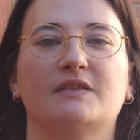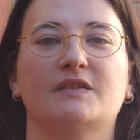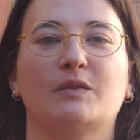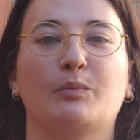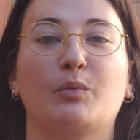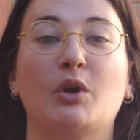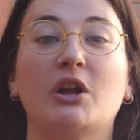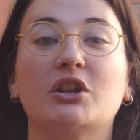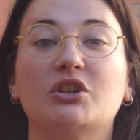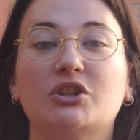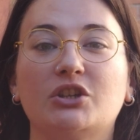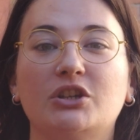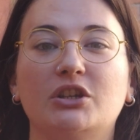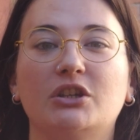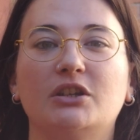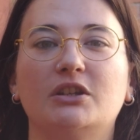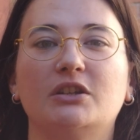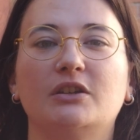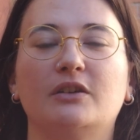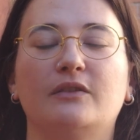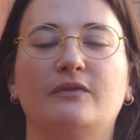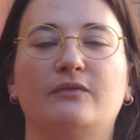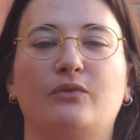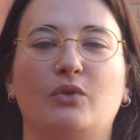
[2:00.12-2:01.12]

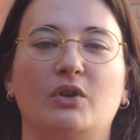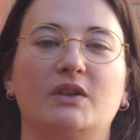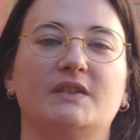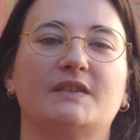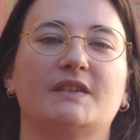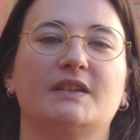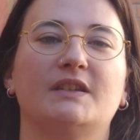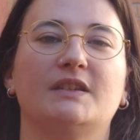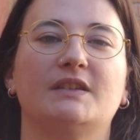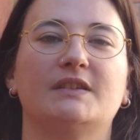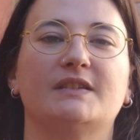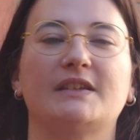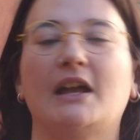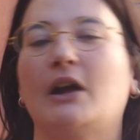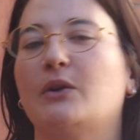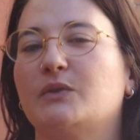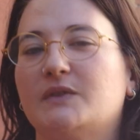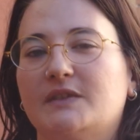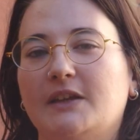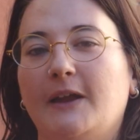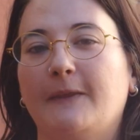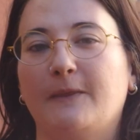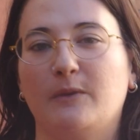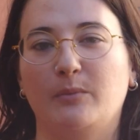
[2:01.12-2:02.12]
suppression of voices
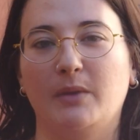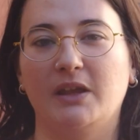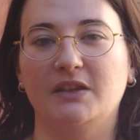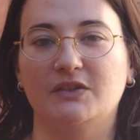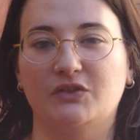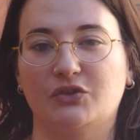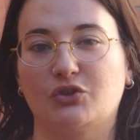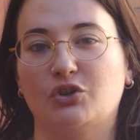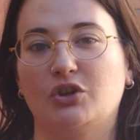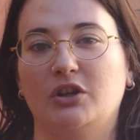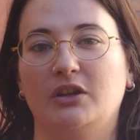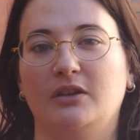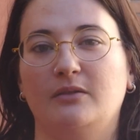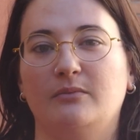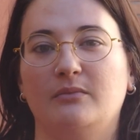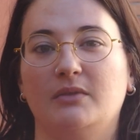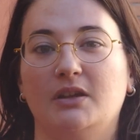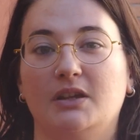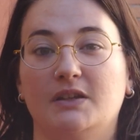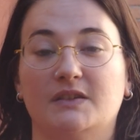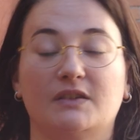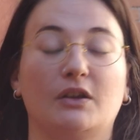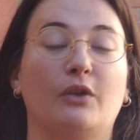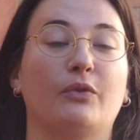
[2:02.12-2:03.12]
outside the mainstream
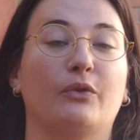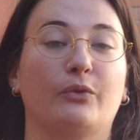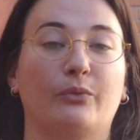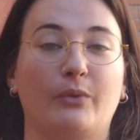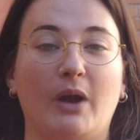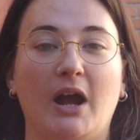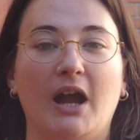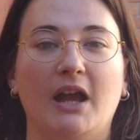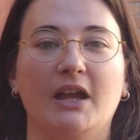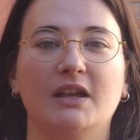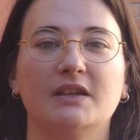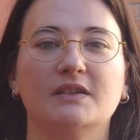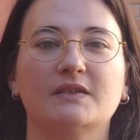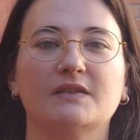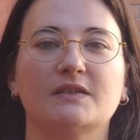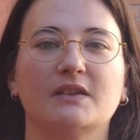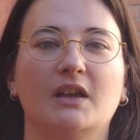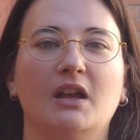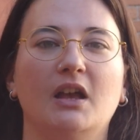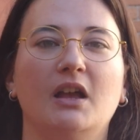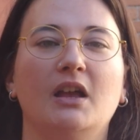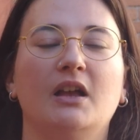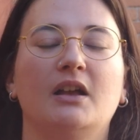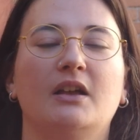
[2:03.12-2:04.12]
is on the rise,
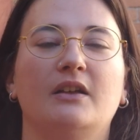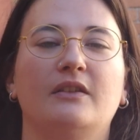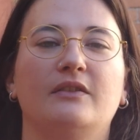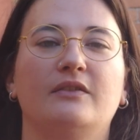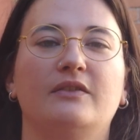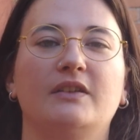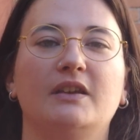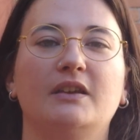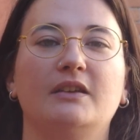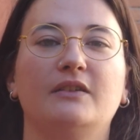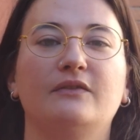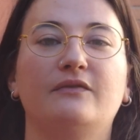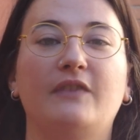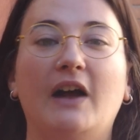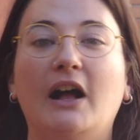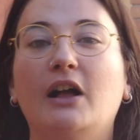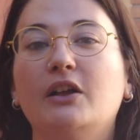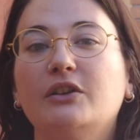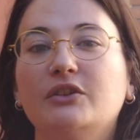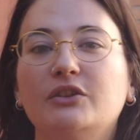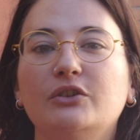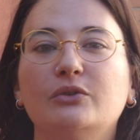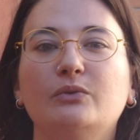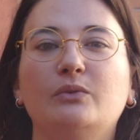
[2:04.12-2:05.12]
the
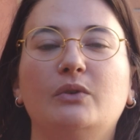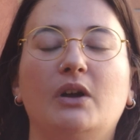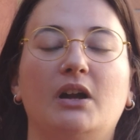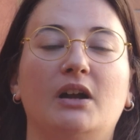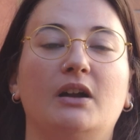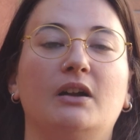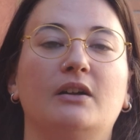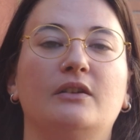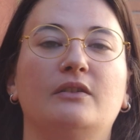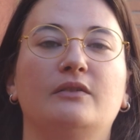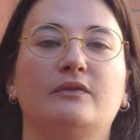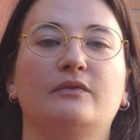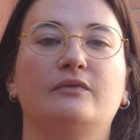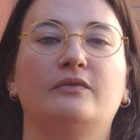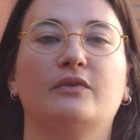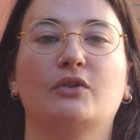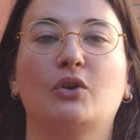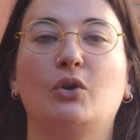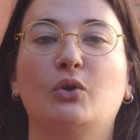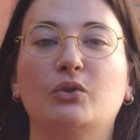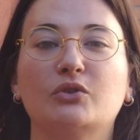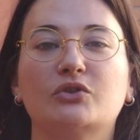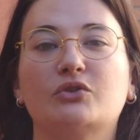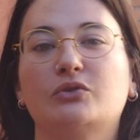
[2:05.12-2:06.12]
value of
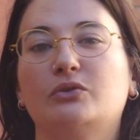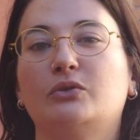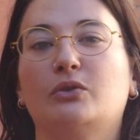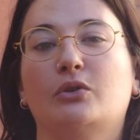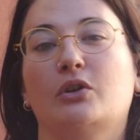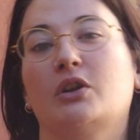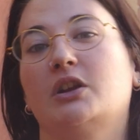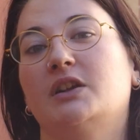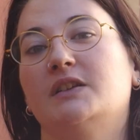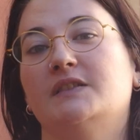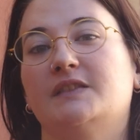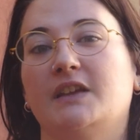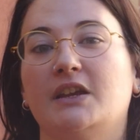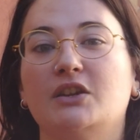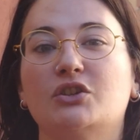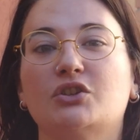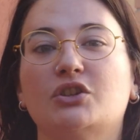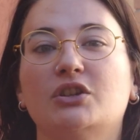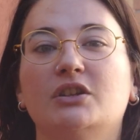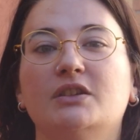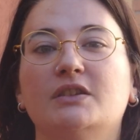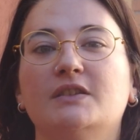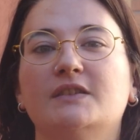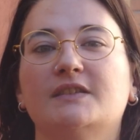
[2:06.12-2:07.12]
cultural
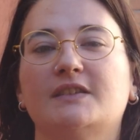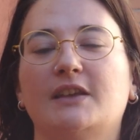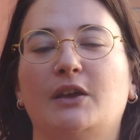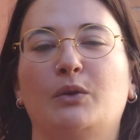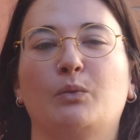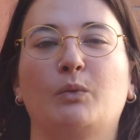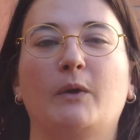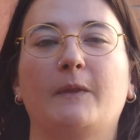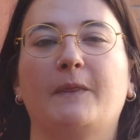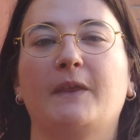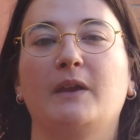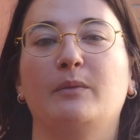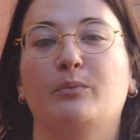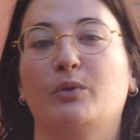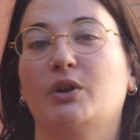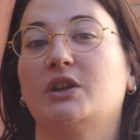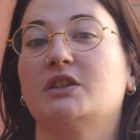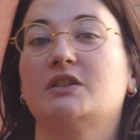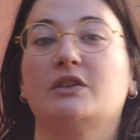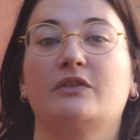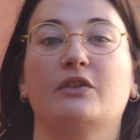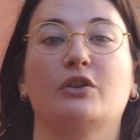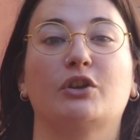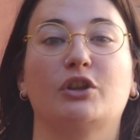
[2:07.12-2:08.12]
organizations and what they
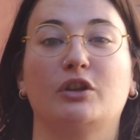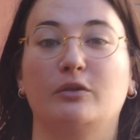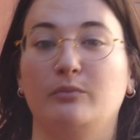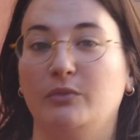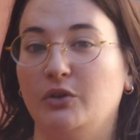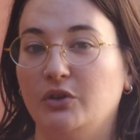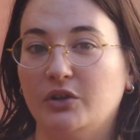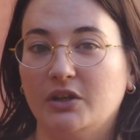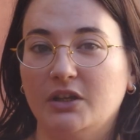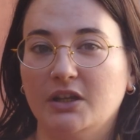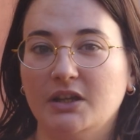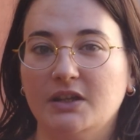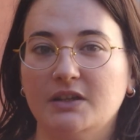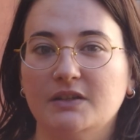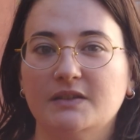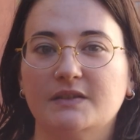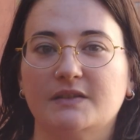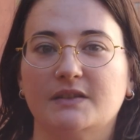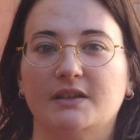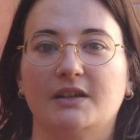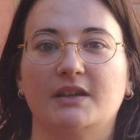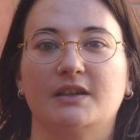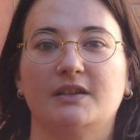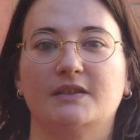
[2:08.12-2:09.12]
bring to their
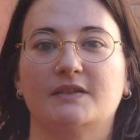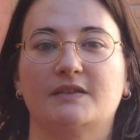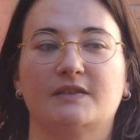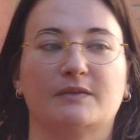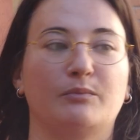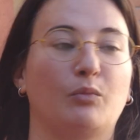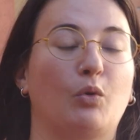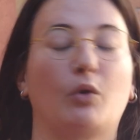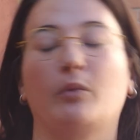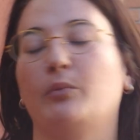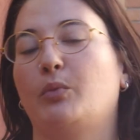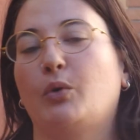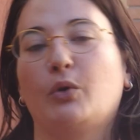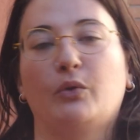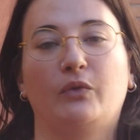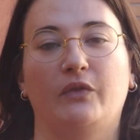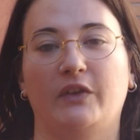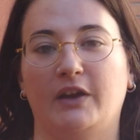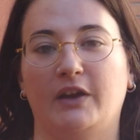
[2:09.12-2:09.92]
communities is more important